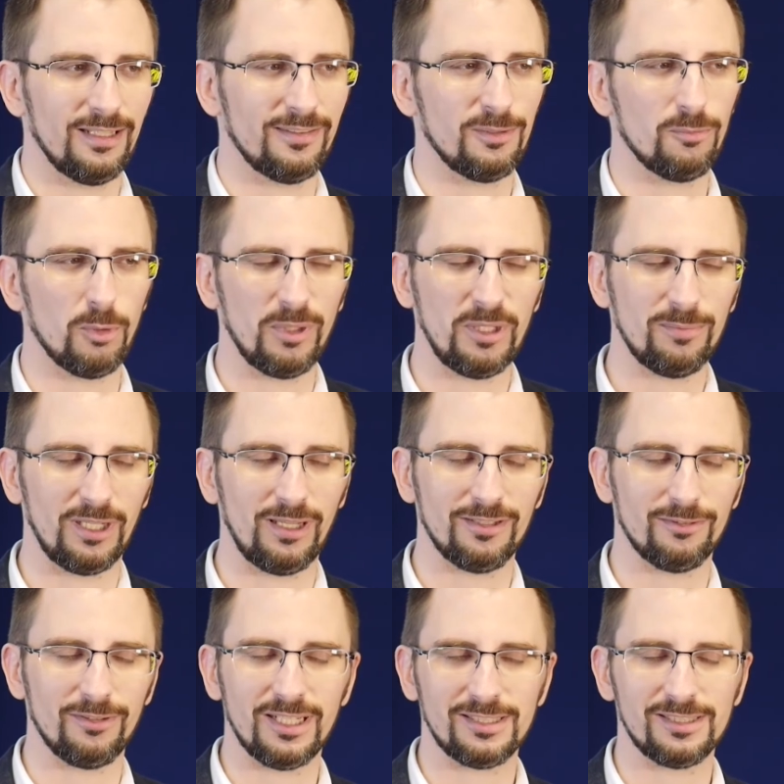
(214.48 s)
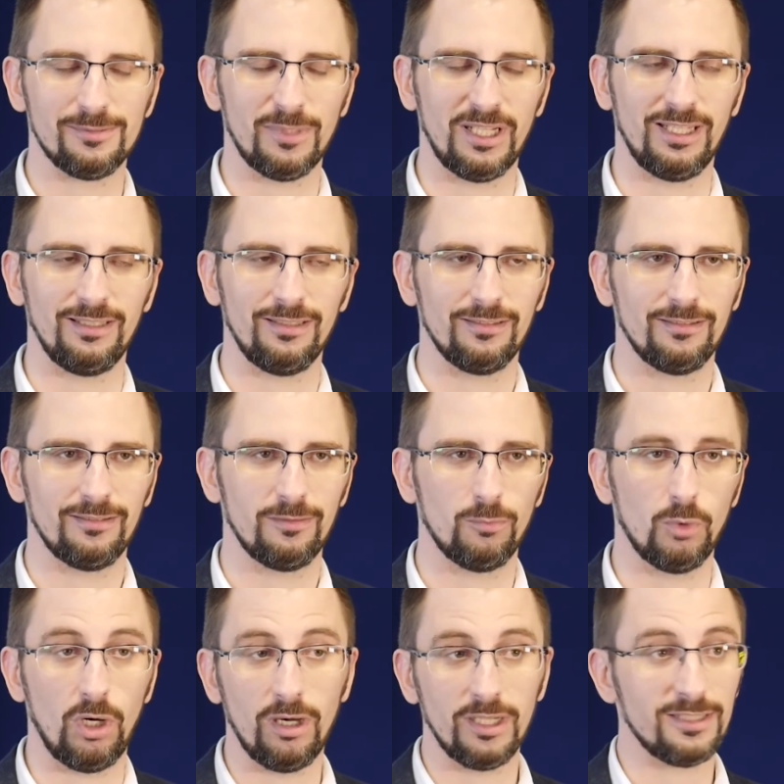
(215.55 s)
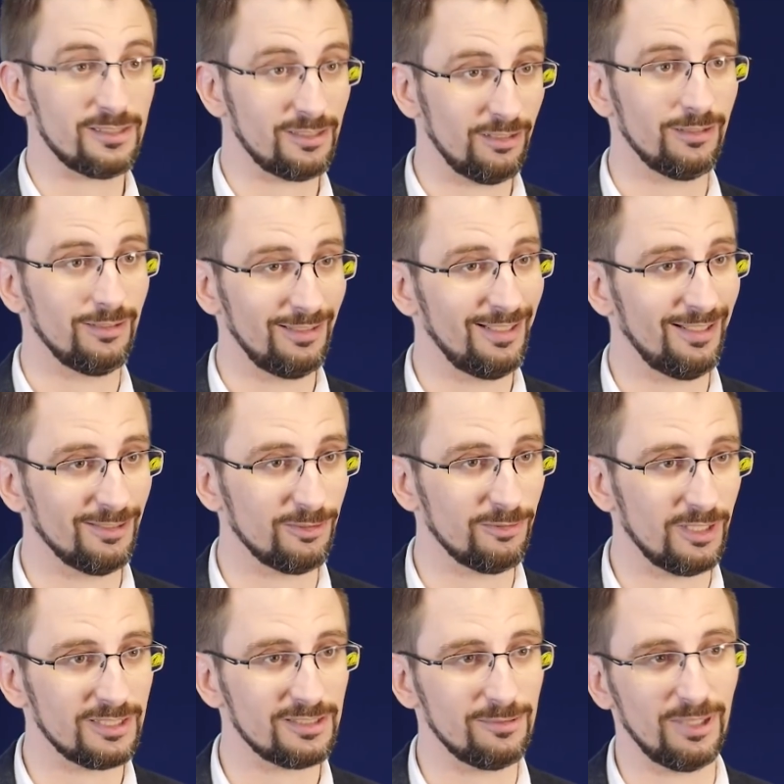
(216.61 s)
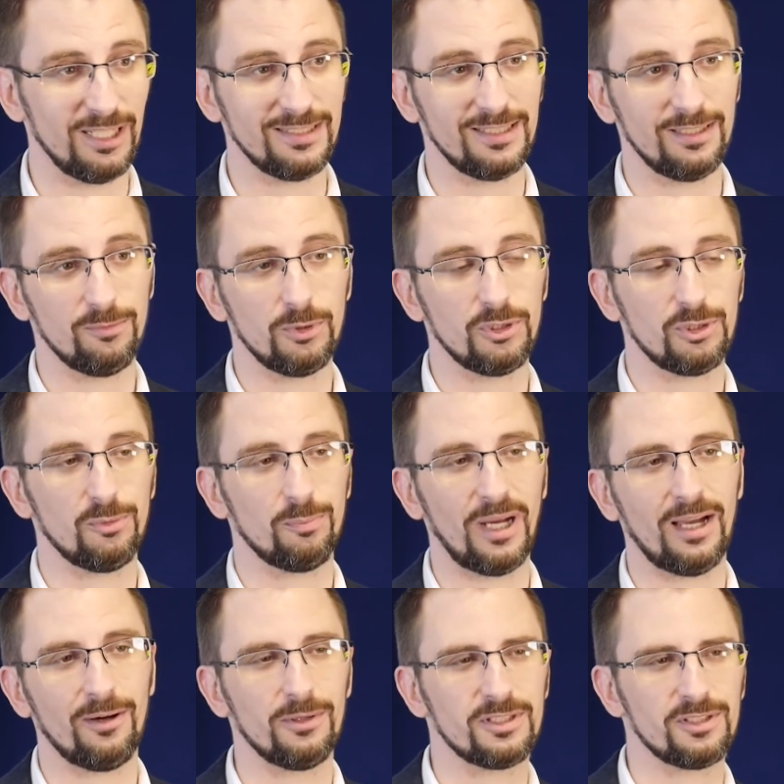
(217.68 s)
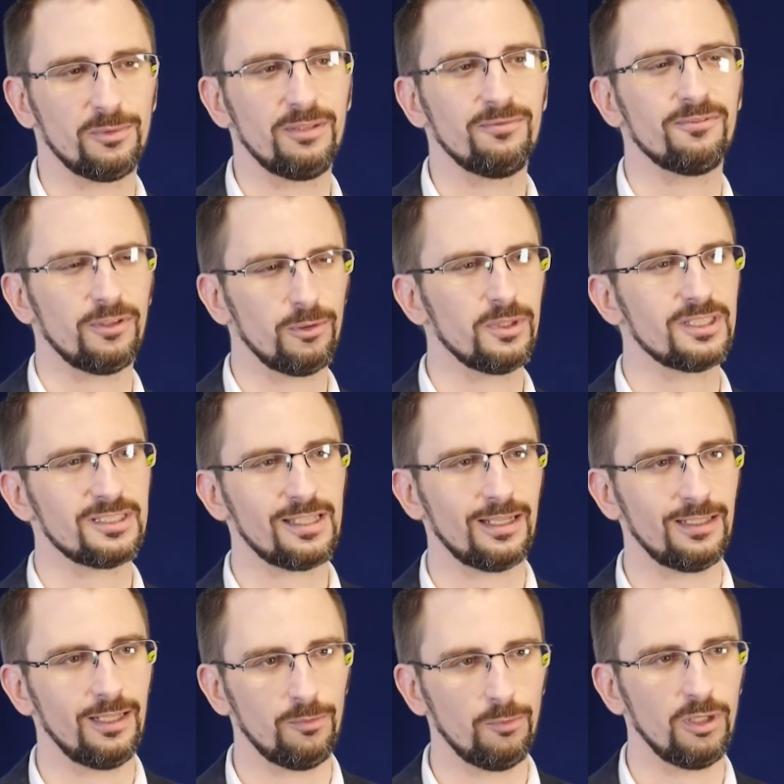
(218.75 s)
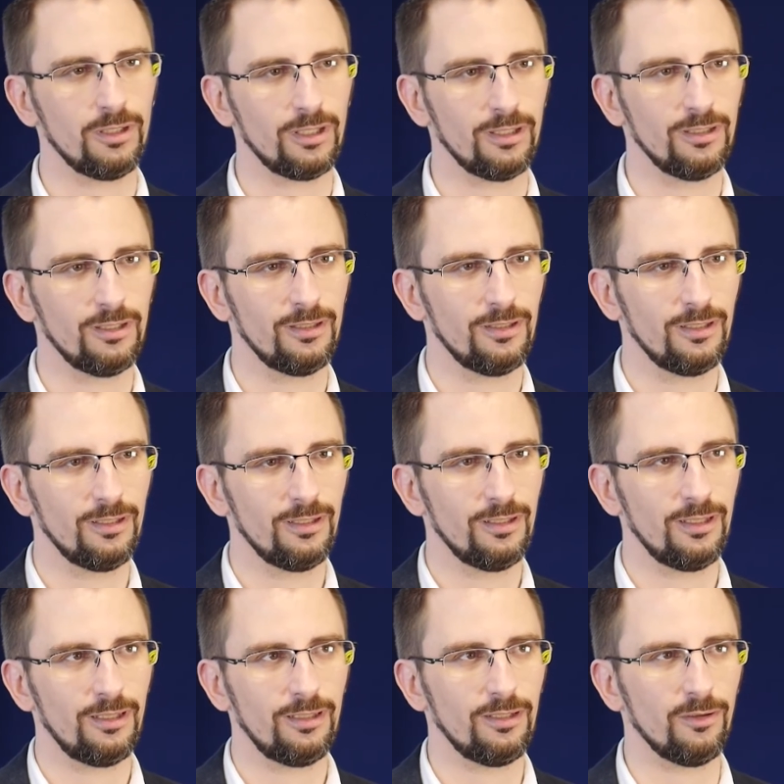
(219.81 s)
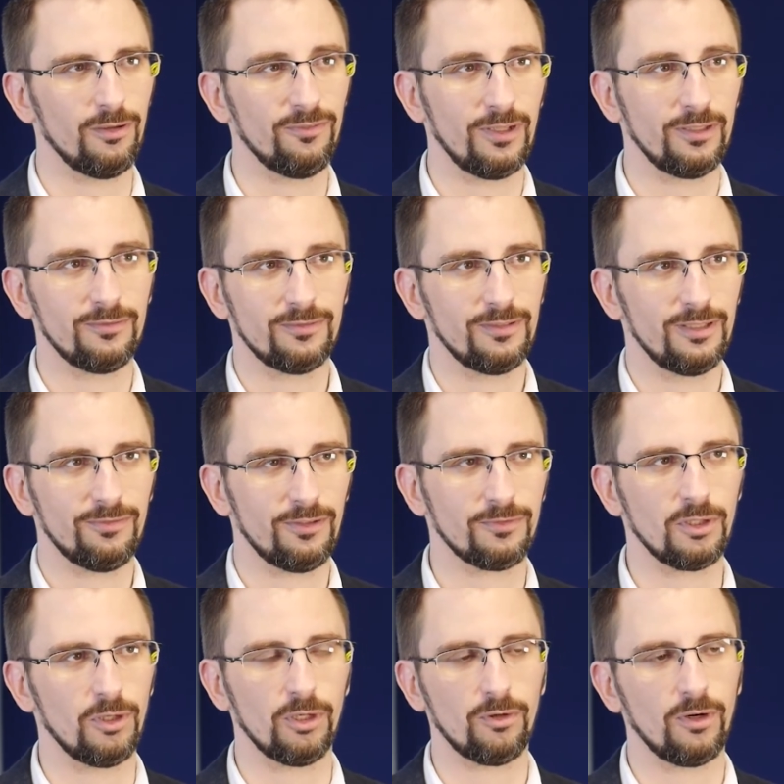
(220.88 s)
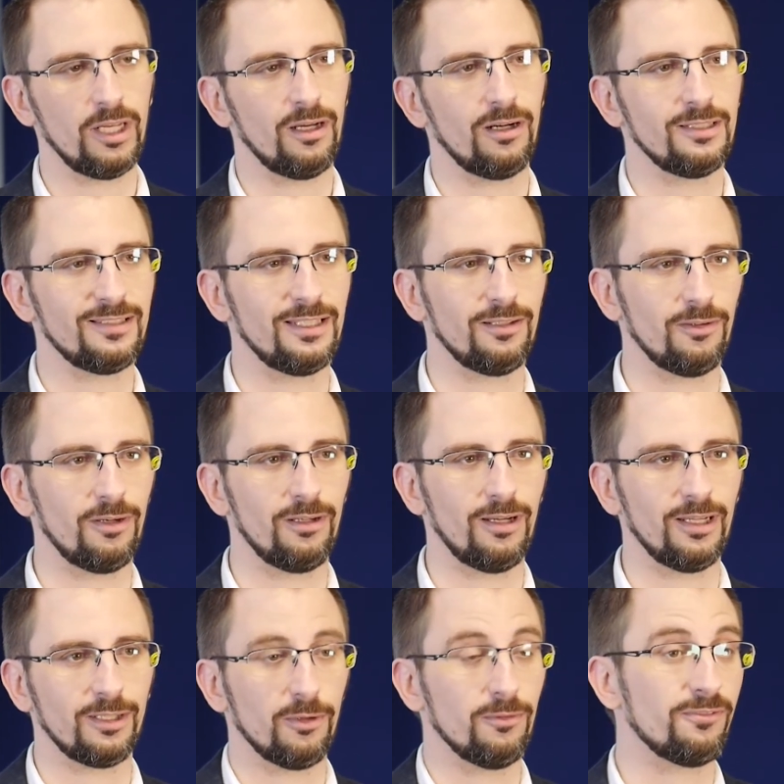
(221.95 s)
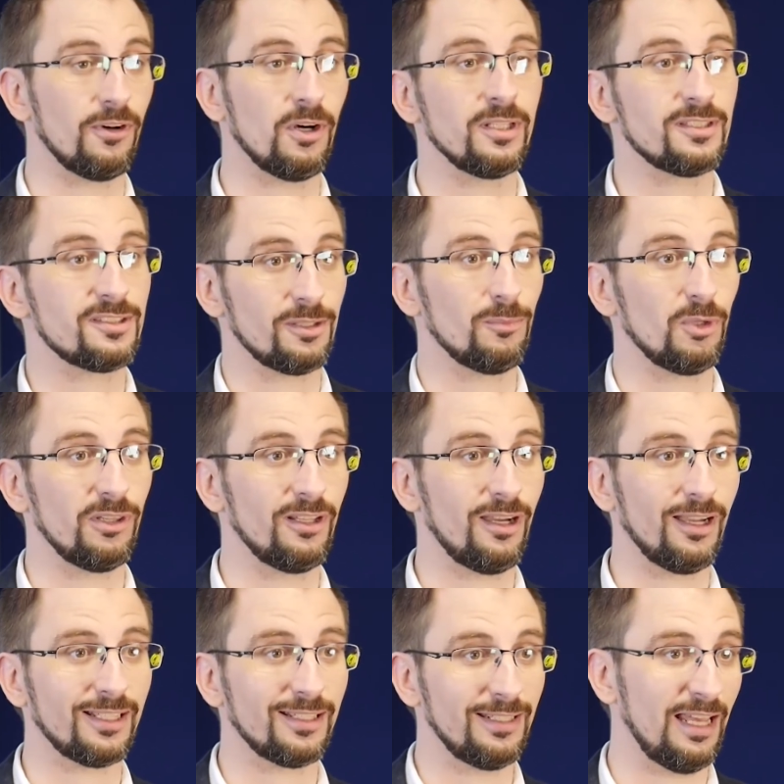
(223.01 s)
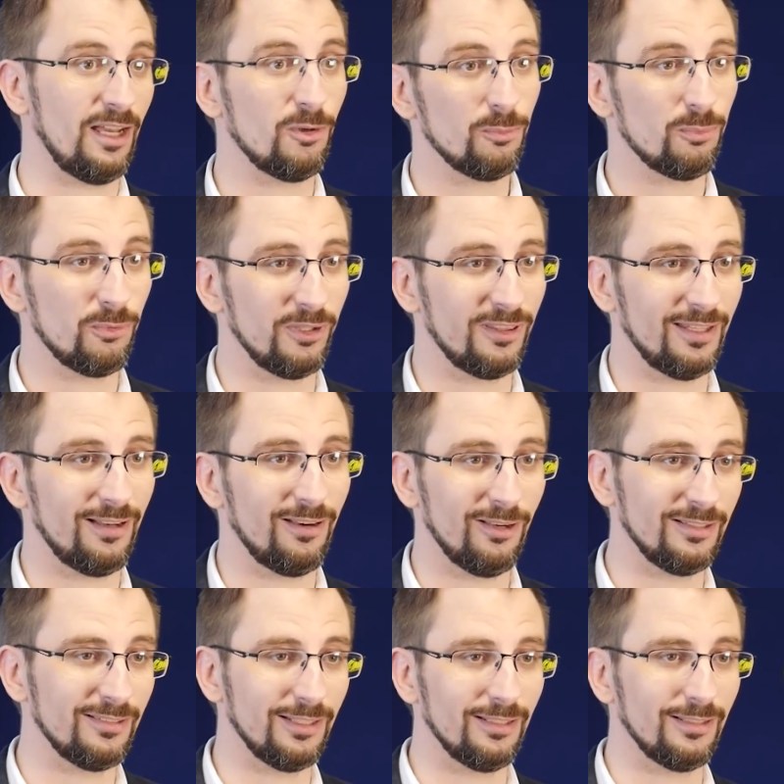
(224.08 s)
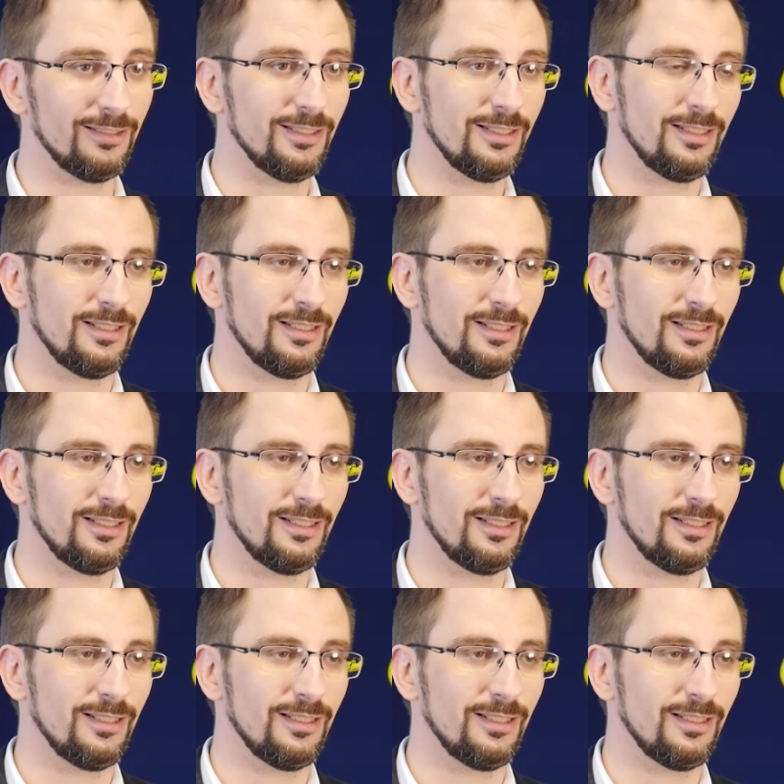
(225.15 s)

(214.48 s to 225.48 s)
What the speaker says: I think what people underestimate, what I certainly underestimated, was your power to influence that network. You know, if I've got a great idea, I go and find someone that I can help with that idea.